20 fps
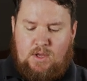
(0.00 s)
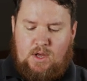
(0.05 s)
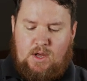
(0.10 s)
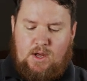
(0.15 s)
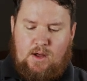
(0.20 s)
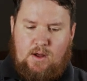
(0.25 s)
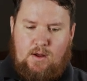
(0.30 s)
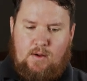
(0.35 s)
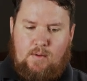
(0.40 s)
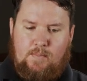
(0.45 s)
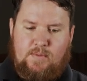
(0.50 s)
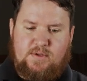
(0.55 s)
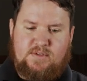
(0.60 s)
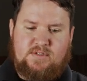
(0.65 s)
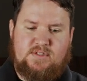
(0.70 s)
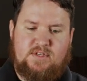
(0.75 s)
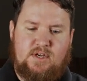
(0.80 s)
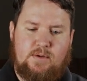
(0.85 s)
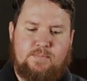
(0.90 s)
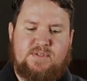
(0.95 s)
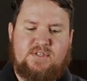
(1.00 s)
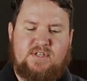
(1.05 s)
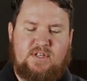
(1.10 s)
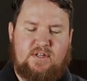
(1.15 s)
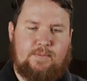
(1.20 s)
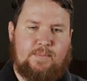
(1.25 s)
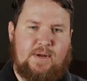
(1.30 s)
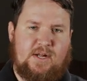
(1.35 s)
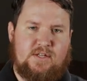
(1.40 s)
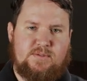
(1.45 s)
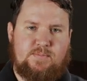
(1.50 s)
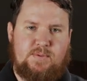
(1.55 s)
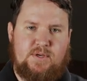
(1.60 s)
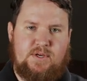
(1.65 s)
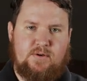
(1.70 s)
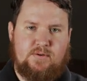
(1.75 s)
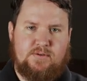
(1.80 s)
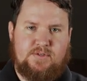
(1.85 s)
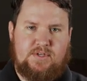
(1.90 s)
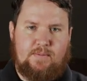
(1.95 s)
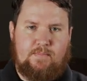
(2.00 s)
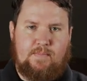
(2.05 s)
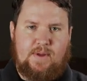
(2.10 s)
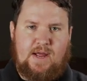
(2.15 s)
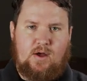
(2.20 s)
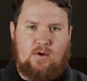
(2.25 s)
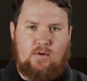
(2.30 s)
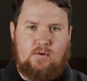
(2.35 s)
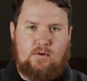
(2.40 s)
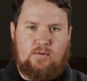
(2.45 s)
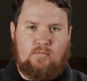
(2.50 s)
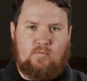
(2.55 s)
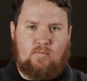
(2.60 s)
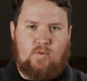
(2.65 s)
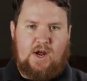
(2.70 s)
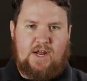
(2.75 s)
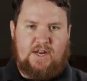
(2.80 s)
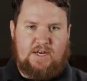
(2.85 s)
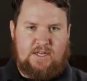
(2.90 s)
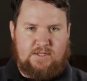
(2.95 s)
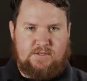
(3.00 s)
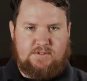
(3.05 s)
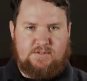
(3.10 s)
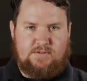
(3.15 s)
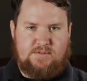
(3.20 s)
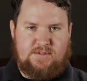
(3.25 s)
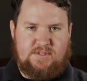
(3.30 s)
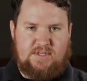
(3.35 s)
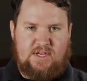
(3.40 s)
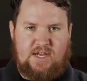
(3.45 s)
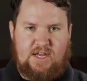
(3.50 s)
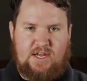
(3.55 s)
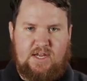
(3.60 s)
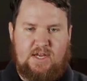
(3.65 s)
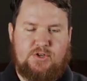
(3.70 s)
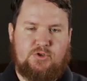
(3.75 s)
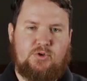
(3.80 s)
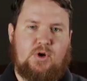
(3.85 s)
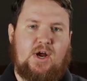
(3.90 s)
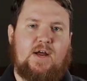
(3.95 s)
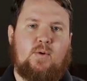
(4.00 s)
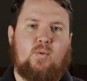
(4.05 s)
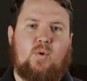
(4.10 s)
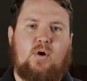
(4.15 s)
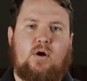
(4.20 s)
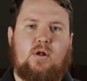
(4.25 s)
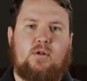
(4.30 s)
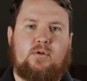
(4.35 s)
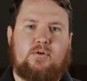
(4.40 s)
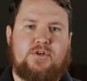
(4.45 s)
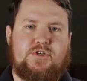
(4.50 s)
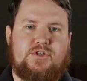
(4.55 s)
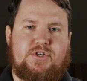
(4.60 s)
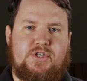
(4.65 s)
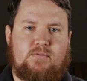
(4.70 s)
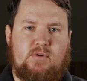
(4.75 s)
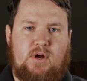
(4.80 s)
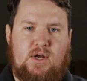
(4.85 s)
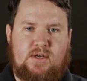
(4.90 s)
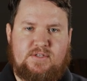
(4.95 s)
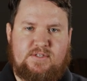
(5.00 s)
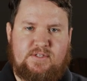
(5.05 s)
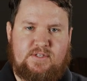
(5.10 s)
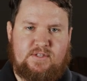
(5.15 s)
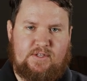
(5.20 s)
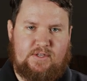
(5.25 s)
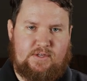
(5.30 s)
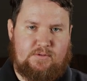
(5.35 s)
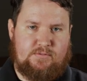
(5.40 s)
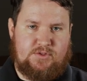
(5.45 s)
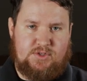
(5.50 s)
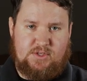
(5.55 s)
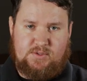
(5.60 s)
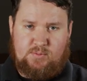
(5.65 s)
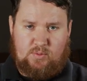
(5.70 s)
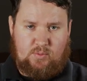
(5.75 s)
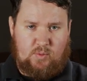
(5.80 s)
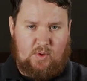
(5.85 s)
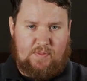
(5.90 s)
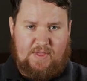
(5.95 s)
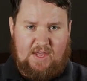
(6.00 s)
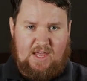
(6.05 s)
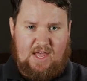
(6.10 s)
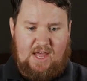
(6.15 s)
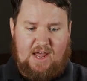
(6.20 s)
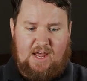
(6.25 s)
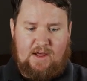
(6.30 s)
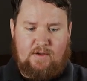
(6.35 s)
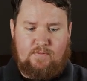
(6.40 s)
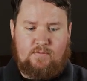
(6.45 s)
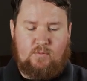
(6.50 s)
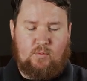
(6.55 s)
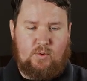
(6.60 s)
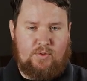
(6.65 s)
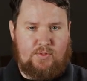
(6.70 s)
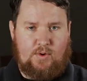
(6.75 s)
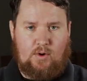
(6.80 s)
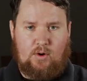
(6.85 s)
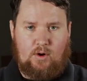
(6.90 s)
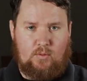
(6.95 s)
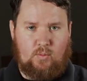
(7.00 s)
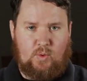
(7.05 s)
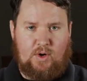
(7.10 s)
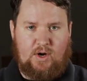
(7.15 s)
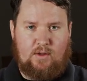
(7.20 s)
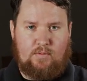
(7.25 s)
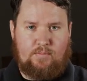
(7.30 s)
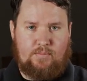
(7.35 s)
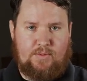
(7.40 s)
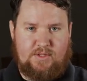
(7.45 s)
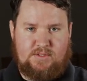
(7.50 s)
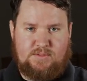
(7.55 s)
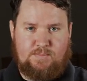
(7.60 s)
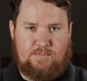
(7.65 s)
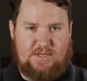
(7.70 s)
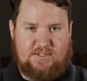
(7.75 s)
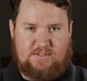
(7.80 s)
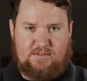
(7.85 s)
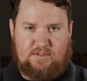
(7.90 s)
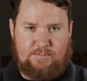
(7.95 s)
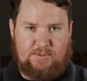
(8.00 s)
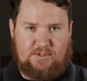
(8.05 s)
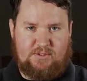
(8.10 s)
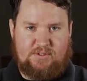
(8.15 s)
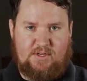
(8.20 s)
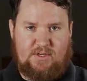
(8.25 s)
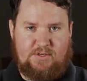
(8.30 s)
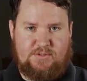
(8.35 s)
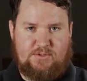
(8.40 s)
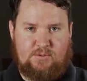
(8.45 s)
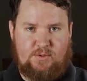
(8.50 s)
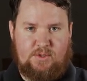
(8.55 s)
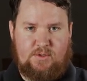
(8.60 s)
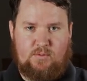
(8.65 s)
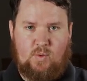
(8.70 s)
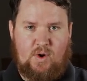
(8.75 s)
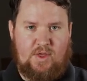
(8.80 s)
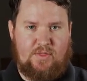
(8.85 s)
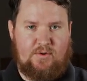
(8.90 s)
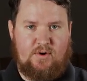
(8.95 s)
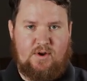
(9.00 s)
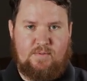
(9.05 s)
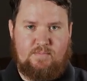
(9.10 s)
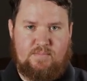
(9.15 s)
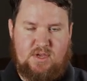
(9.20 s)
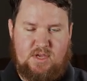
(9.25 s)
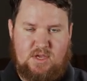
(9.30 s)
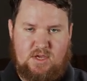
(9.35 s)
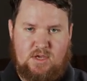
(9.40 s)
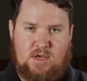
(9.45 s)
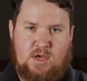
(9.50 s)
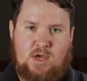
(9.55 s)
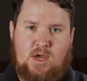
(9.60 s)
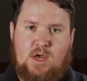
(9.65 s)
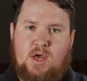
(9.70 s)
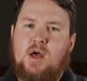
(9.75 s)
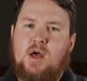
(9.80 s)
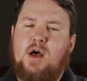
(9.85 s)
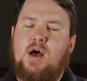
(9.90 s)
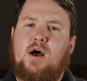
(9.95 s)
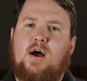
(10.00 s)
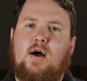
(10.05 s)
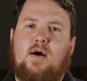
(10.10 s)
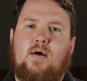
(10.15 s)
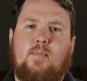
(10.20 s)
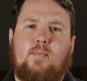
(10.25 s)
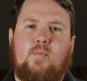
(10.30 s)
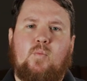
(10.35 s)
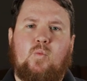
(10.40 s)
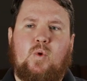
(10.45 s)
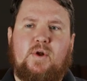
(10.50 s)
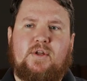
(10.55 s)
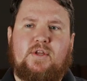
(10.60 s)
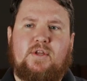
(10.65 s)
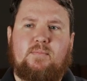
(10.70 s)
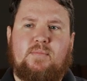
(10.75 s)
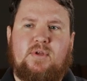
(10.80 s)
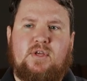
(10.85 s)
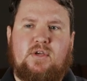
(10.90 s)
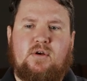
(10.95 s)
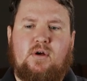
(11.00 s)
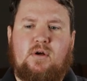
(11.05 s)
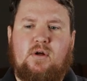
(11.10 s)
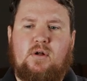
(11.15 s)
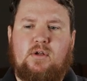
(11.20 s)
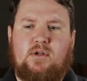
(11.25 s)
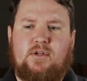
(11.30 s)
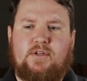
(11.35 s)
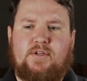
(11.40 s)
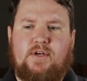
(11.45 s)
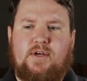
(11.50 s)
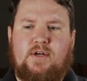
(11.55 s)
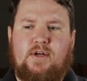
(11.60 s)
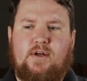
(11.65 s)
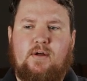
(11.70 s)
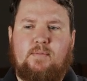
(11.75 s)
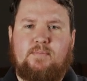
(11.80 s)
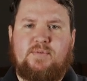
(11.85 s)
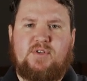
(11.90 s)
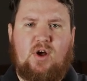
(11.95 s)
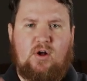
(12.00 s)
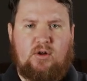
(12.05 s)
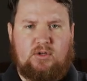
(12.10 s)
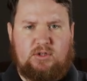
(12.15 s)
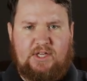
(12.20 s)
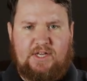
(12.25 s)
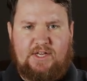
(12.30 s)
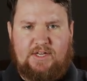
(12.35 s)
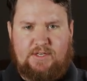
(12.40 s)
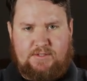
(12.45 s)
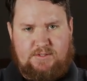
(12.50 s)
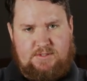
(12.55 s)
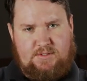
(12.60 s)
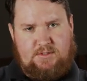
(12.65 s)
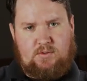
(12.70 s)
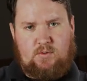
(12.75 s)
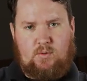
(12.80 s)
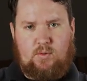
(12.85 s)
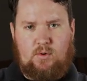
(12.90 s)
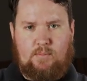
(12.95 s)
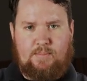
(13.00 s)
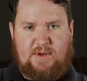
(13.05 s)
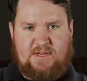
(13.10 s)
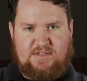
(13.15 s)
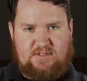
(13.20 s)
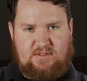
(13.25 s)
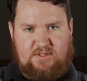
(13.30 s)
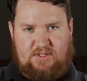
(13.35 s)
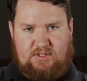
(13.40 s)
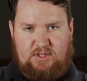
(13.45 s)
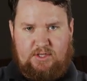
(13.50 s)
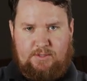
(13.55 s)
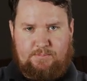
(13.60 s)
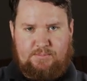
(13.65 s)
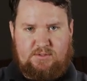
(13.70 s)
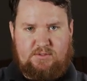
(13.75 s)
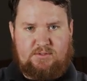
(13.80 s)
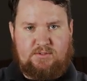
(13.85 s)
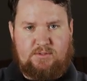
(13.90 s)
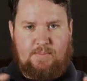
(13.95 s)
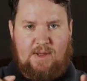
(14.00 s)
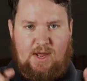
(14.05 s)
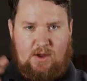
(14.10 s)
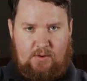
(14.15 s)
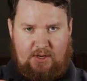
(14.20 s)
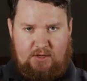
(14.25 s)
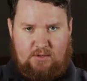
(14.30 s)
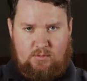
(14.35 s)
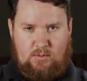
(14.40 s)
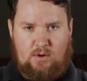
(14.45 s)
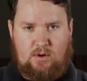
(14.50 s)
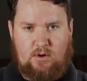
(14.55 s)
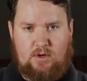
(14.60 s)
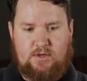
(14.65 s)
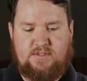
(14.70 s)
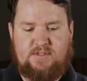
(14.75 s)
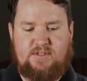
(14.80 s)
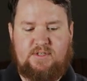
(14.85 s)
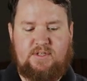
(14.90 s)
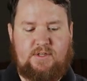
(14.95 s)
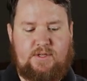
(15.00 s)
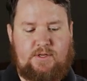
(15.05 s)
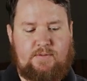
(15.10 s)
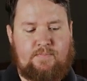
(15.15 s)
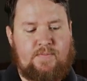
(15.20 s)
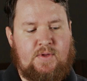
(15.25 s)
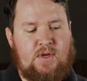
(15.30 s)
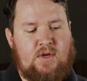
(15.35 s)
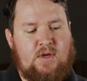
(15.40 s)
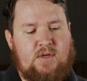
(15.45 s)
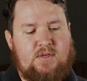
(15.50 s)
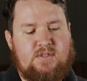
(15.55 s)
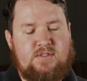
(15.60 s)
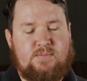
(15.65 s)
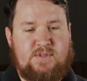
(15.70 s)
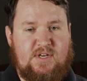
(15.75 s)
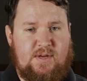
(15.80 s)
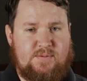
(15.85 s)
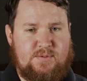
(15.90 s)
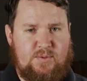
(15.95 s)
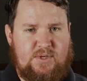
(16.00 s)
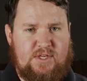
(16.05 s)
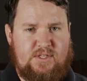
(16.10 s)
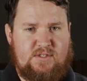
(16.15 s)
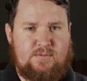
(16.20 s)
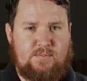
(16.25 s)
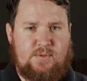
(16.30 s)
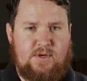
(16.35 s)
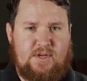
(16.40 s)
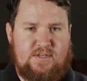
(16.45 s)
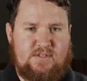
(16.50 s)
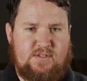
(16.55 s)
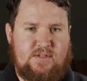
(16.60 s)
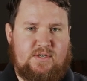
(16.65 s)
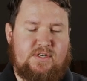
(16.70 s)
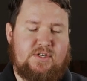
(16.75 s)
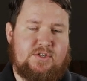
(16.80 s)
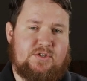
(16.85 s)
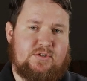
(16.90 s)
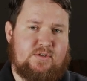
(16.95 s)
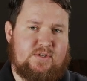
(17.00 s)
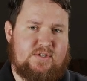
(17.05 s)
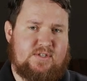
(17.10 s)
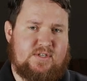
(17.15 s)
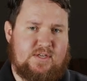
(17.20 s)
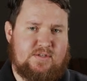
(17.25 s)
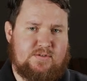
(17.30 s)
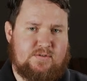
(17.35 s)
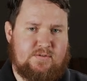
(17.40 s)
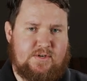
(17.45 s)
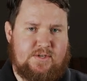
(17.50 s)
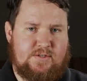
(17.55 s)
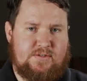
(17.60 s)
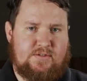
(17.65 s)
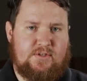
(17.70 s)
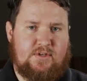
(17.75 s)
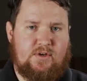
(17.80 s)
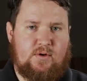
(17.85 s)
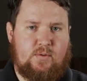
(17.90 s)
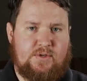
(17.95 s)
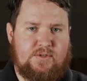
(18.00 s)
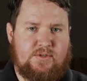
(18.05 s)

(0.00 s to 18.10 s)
um, some ceiling mount speakers can mount right into, say, a drywall or a sheetrock ceiling just with what they have with the hardware that's basically built onto it, whether it be um, what can be called um, dog legs or basically clips to mount into a hard ceiling. Sometimes we need some additional accessories to go